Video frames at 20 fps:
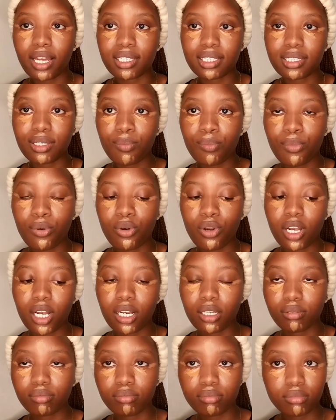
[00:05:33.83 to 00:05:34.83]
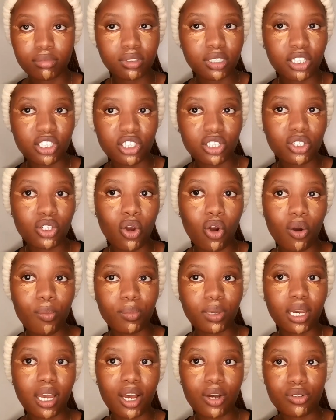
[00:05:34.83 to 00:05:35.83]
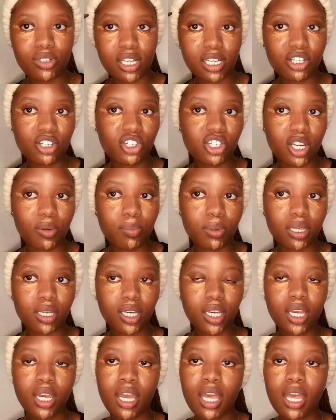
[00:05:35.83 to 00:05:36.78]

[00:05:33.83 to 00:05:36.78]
simple, just combing out and shaping.